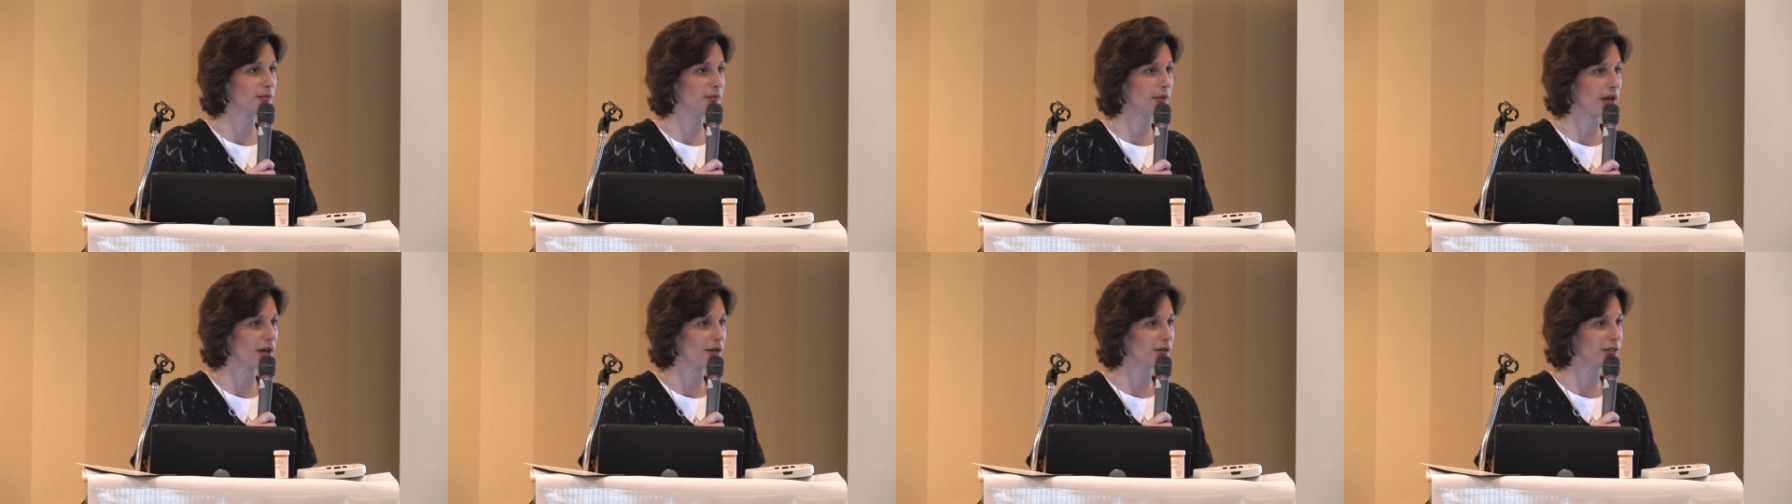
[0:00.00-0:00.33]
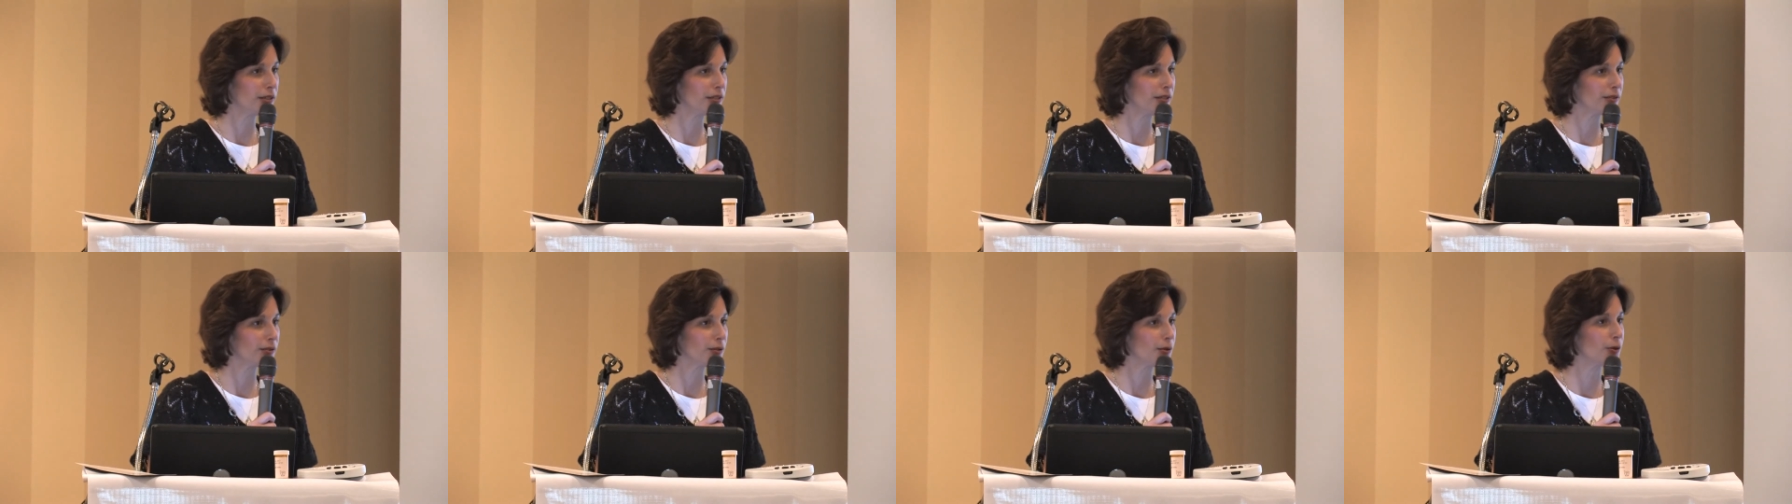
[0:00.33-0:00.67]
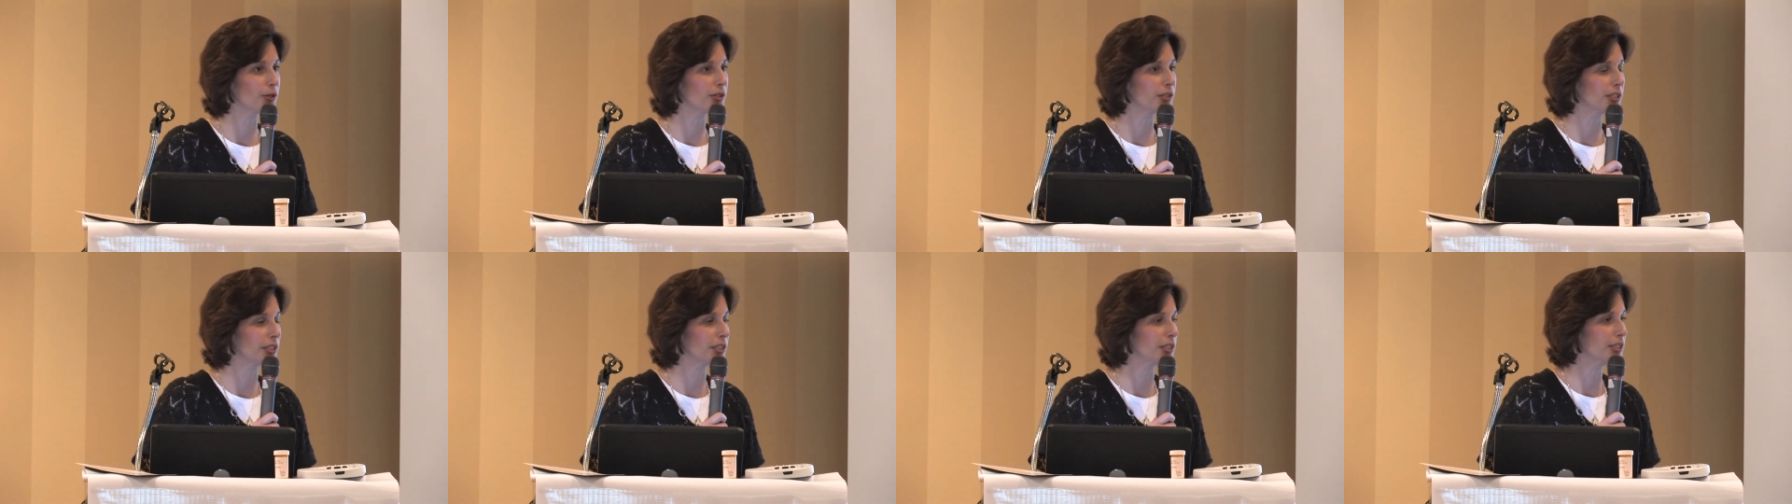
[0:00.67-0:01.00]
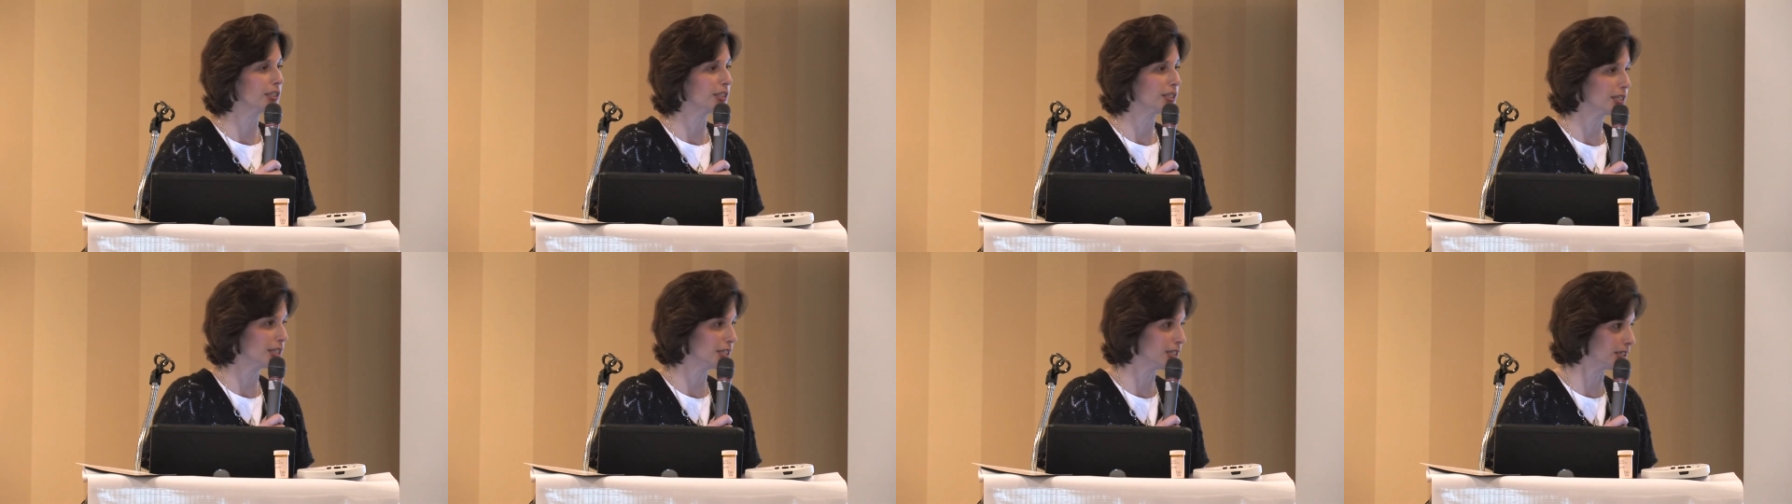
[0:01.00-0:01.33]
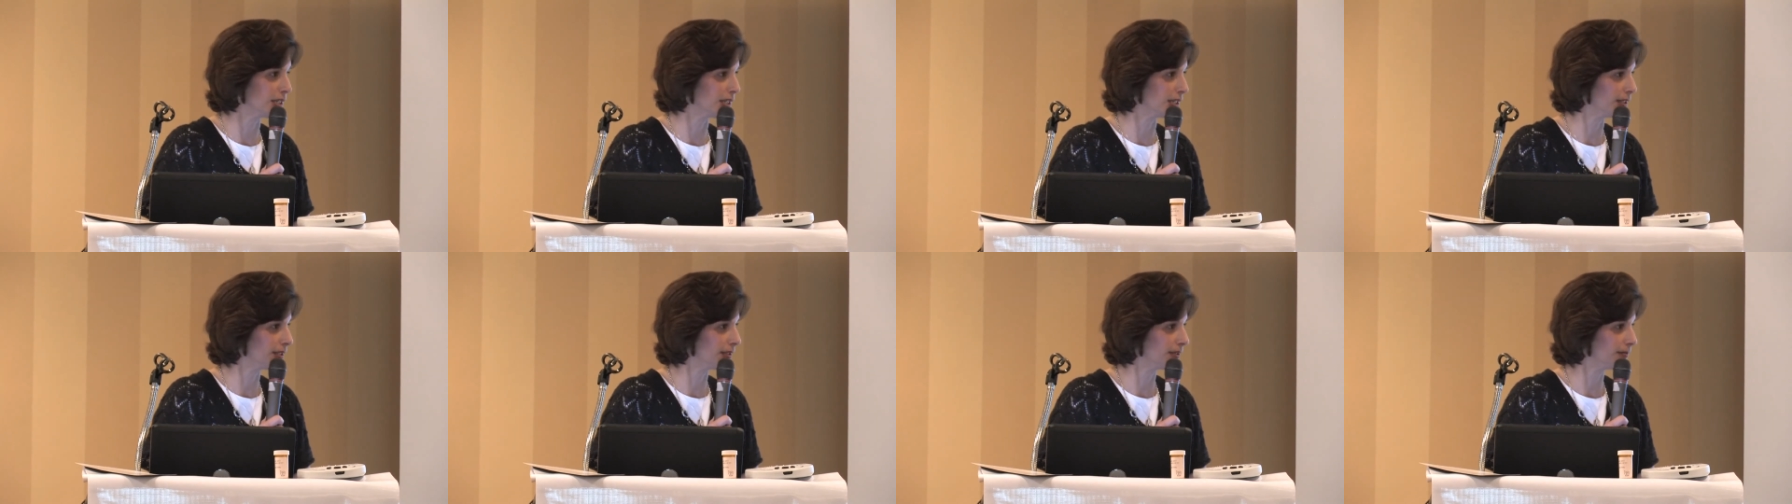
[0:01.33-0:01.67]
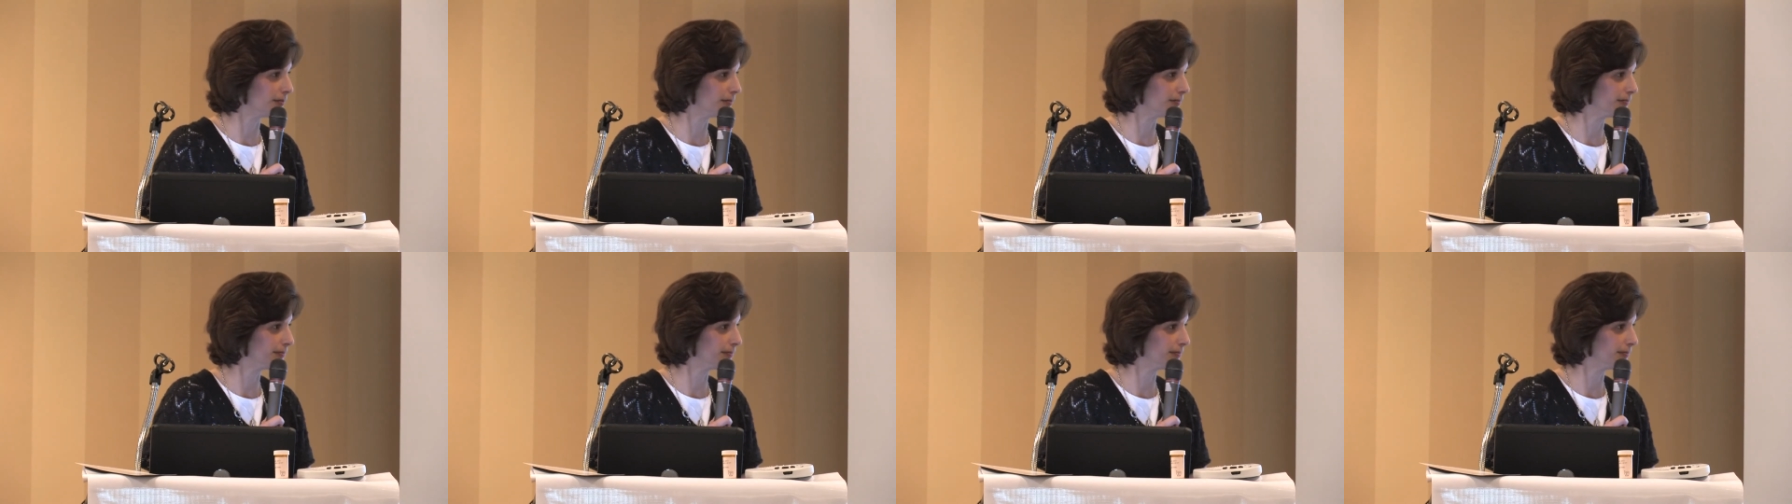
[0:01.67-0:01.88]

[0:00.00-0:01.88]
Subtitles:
about it or didn't need it.